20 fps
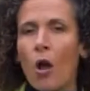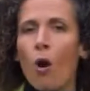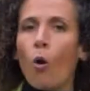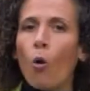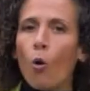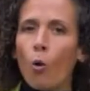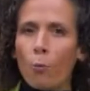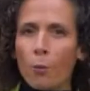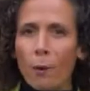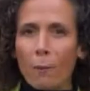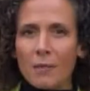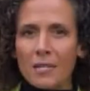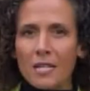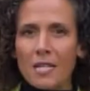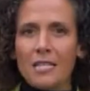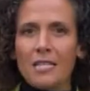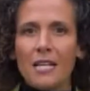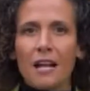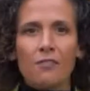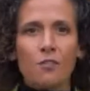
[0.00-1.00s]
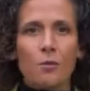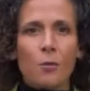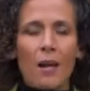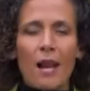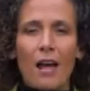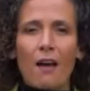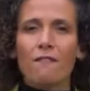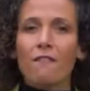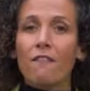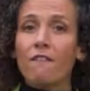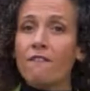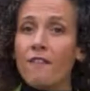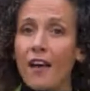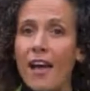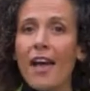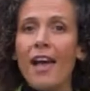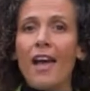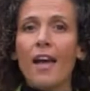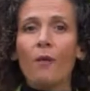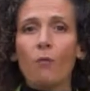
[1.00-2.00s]
All properties have to allow for
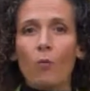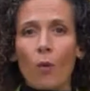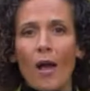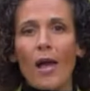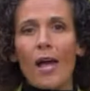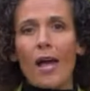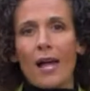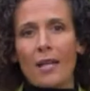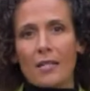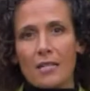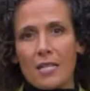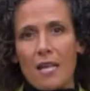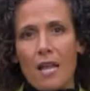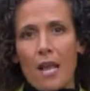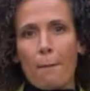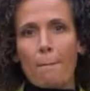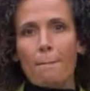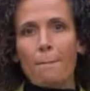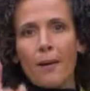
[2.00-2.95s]
fair wear and tear,